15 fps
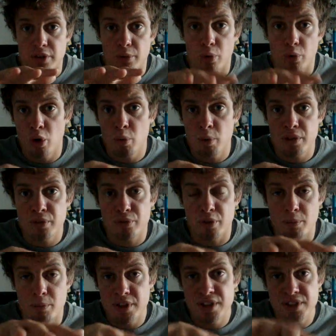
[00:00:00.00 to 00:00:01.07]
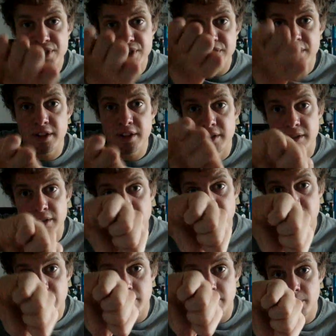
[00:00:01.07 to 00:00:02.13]
Raw went from this
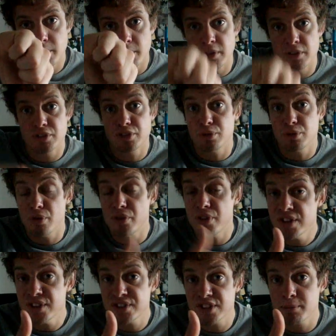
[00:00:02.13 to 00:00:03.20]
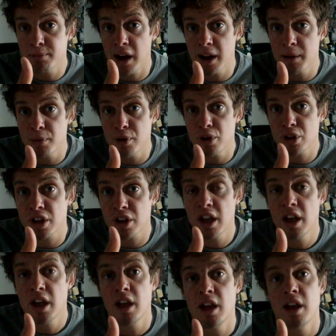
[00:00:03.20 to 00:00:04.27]
to this, in my book,
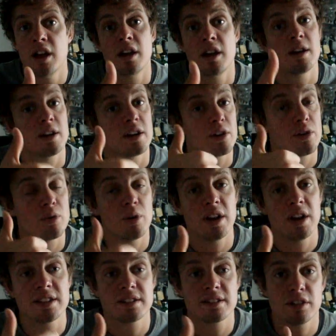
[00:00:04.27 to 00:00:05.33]
great,